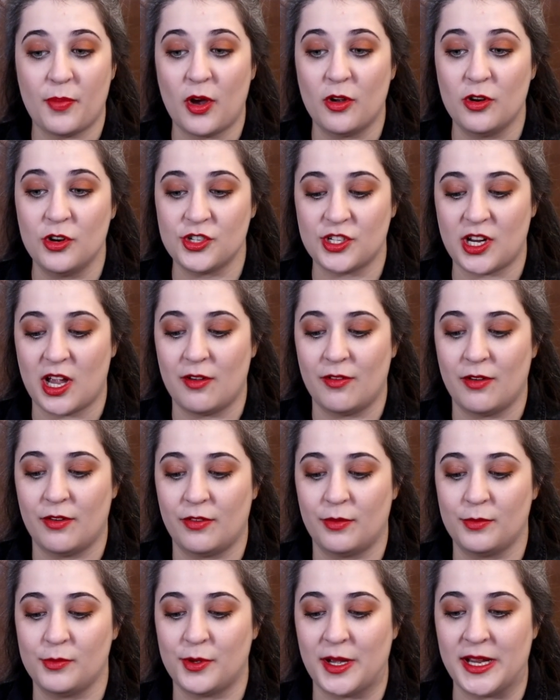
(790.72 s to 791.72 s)
Polish cover
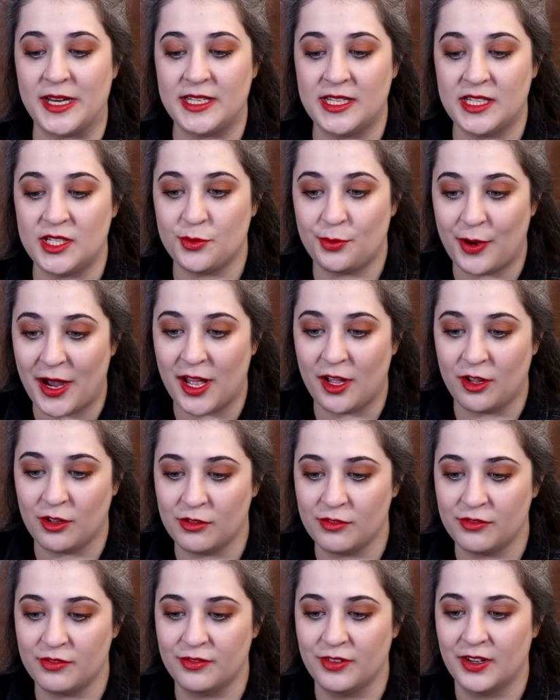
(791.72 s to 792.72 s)
from
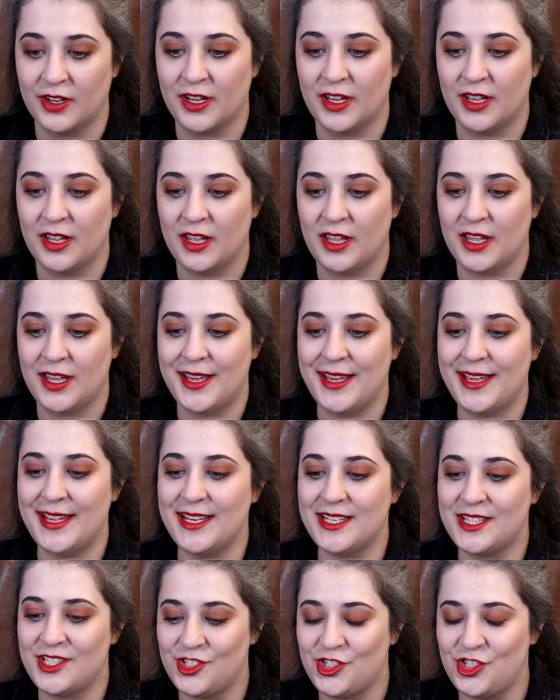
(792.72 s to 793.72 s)
2012
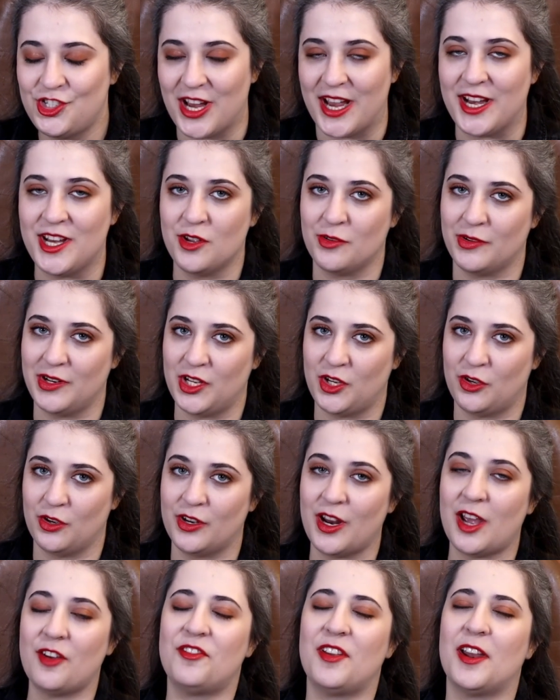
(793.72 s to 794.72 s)
is genuinely
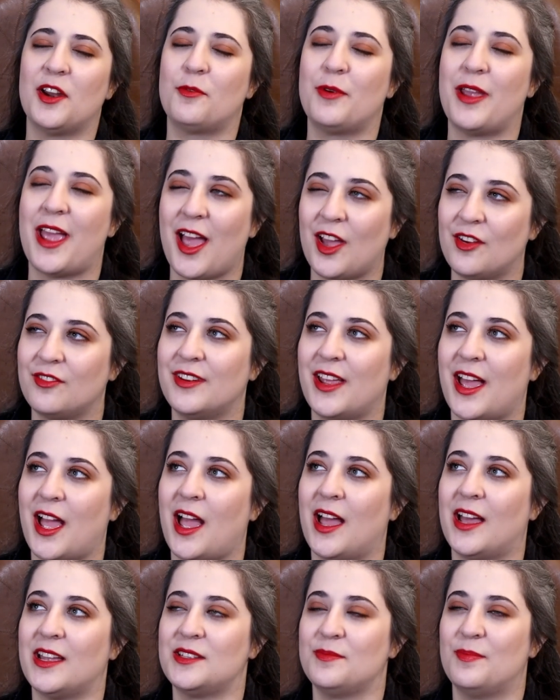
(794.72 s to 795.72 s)
good. I feel like we haven't
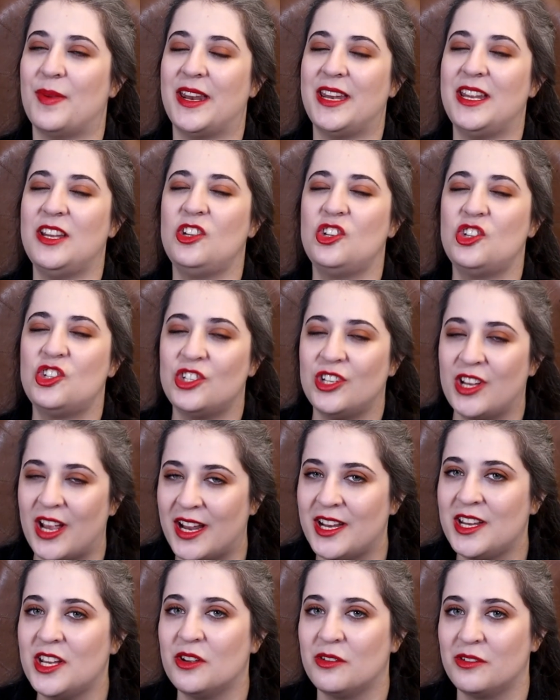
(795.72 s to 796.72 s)
had many
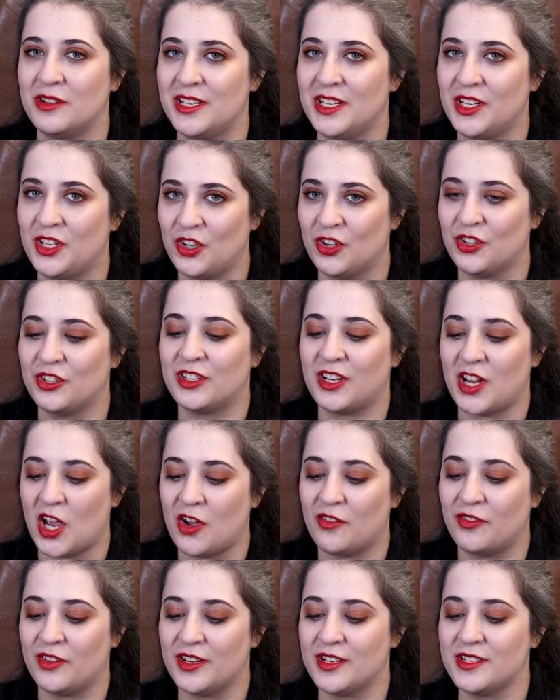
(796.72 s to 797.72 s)
genuinely good
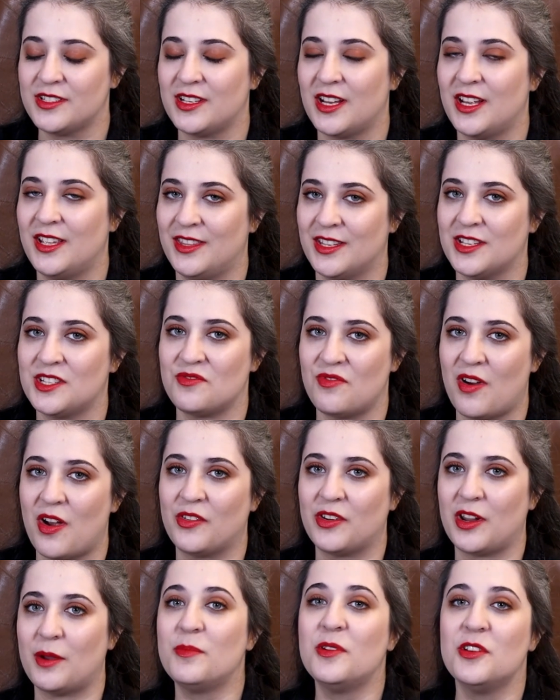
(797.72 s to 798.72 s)
covers in this
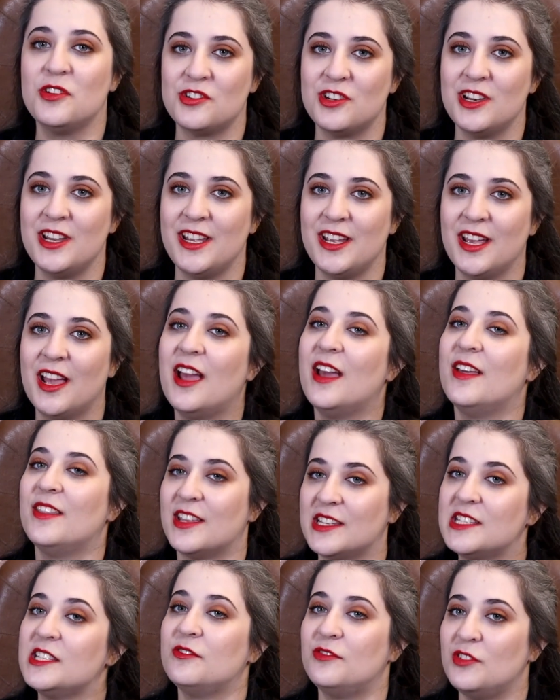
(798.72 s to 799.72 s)
roundup. Usually
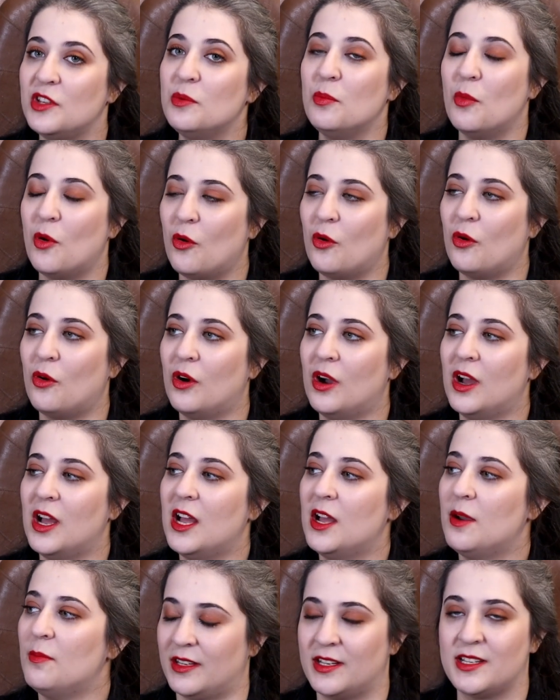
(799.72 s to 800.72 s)
there's a few more.
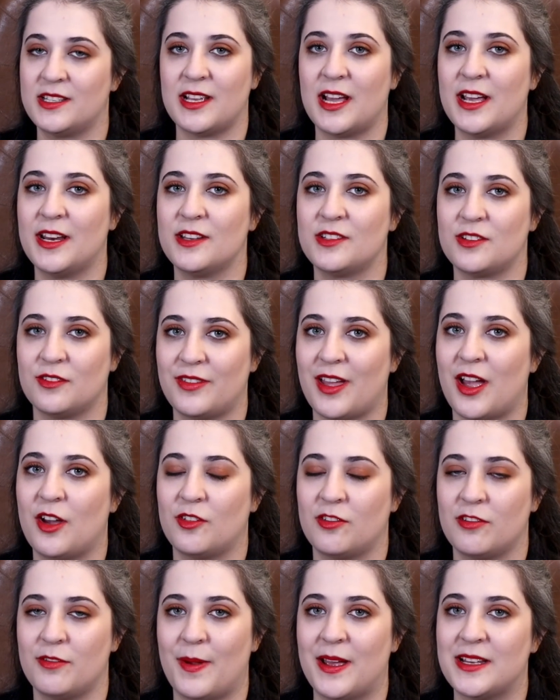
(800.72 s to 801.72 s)
The designers of The
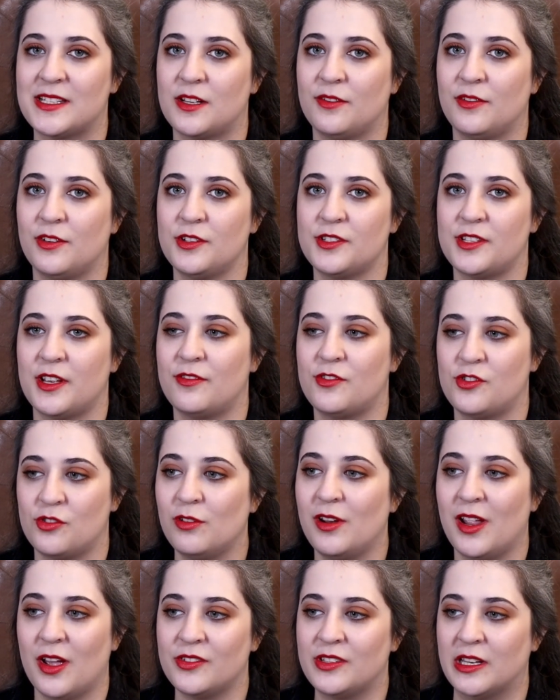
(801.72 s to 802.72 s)
Hound of the Baskervilles have
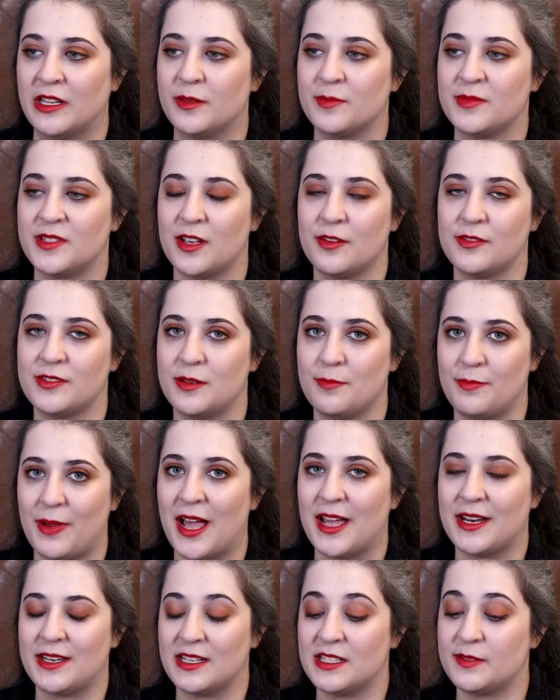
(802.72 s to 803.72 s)
truly outdone themselves in
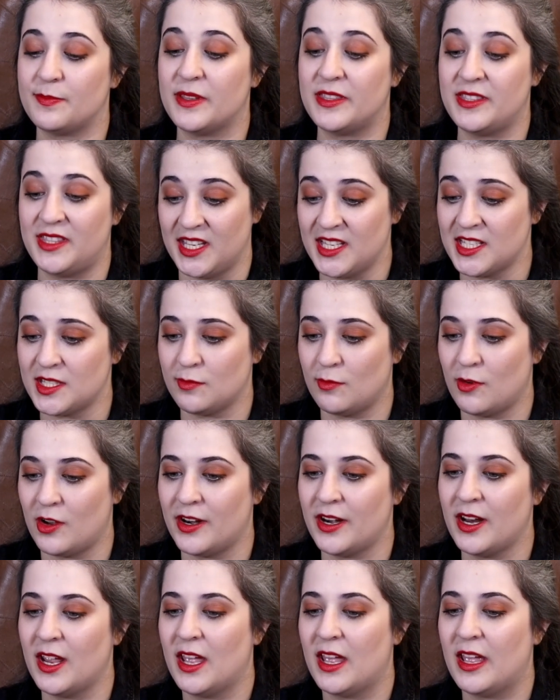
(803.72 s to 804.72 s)
badness, but this
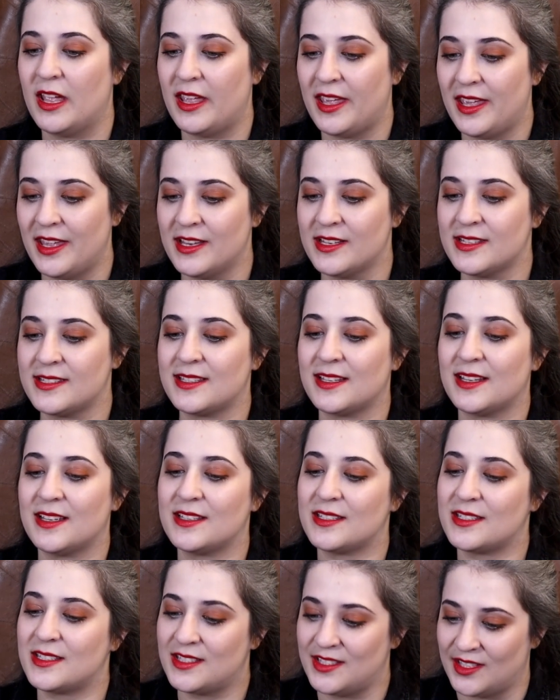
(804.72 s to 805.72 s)
one is
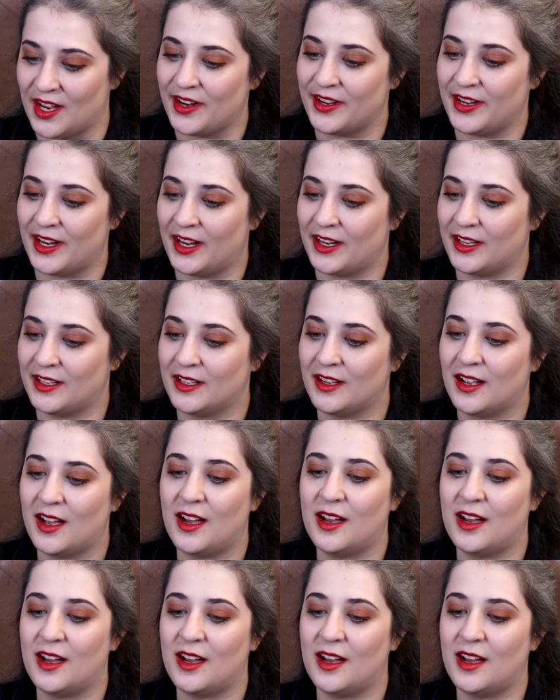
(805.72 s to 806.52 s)
stunning.